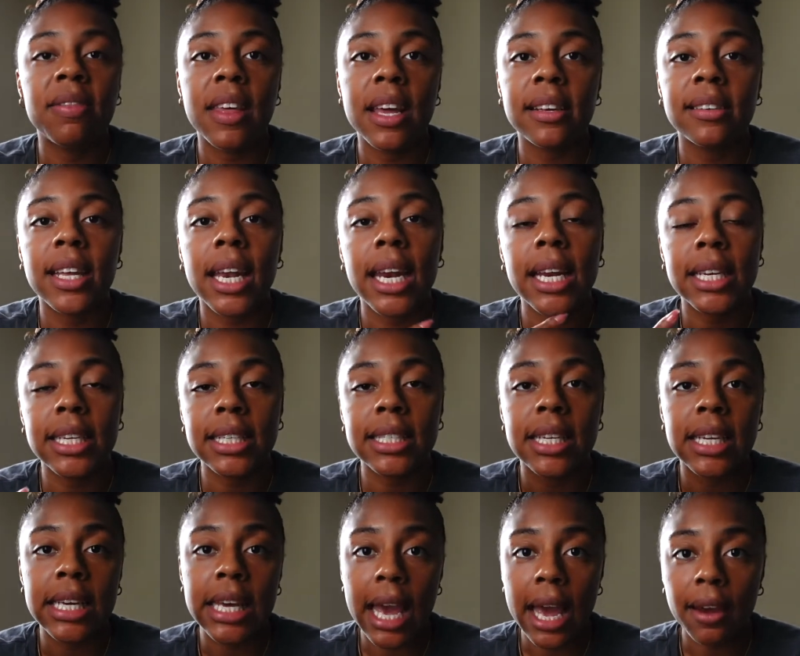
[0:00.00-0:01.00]
things that I need
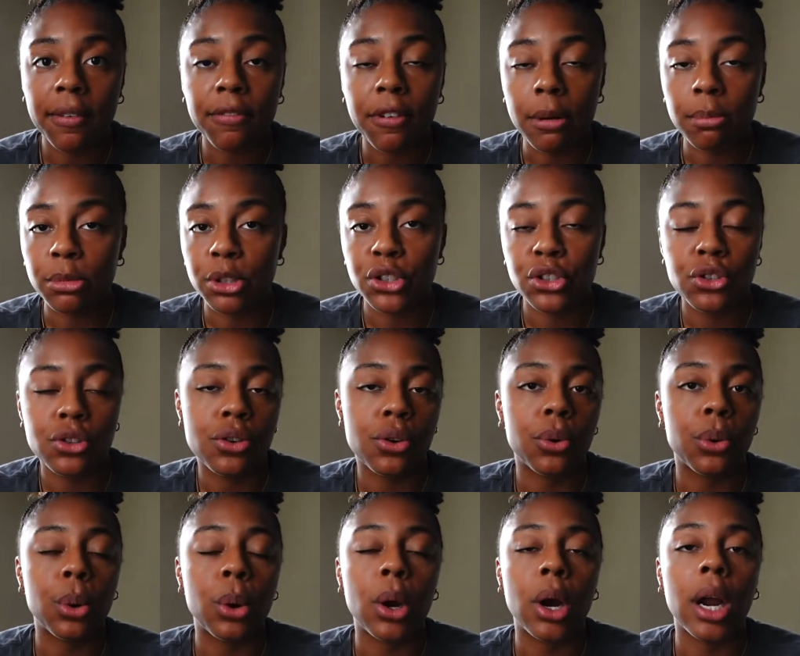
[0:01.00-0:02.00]
to get from the
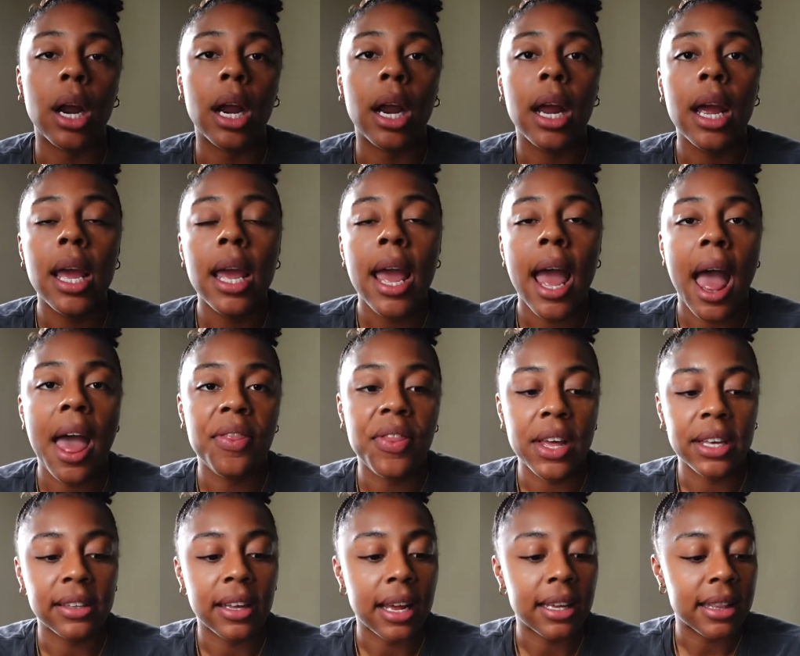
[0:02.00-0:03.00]
store and
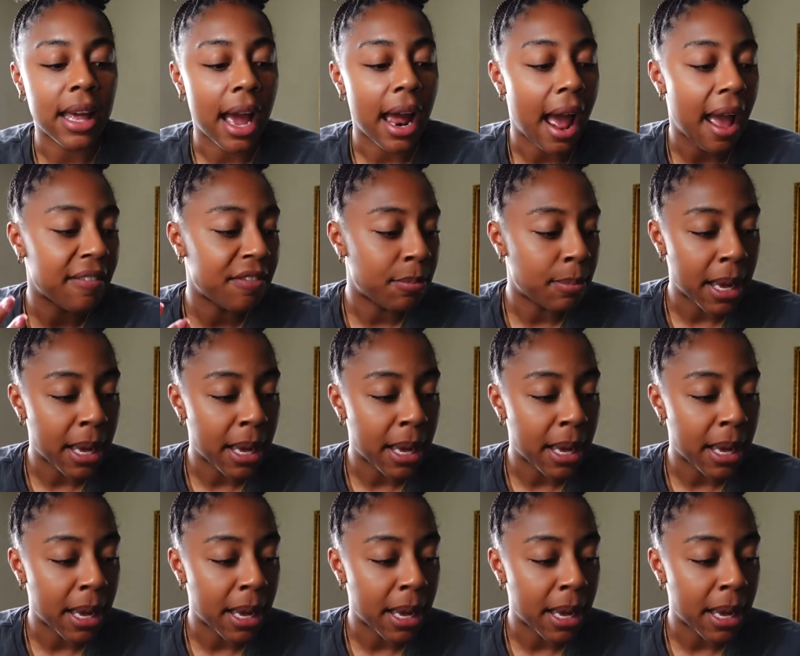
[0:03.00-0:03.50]
things like that. I